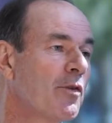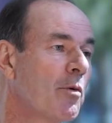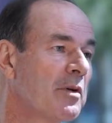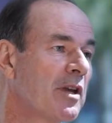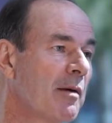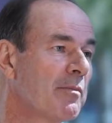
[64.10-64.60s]
have
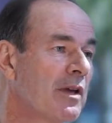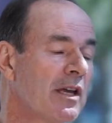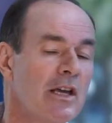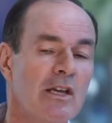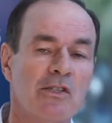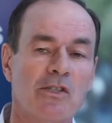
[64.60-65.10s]
opened up.
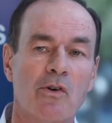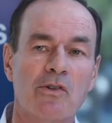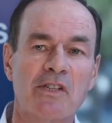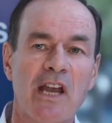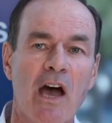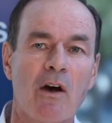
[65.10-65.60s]
So
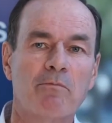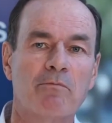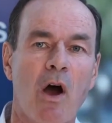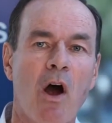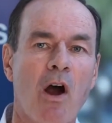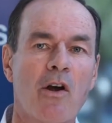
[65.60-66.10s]
it's now
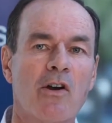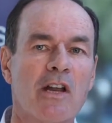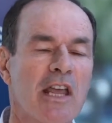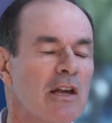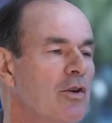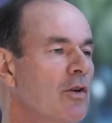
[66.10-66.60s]
harder to
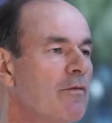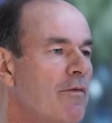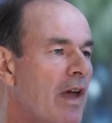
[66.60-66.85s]
get good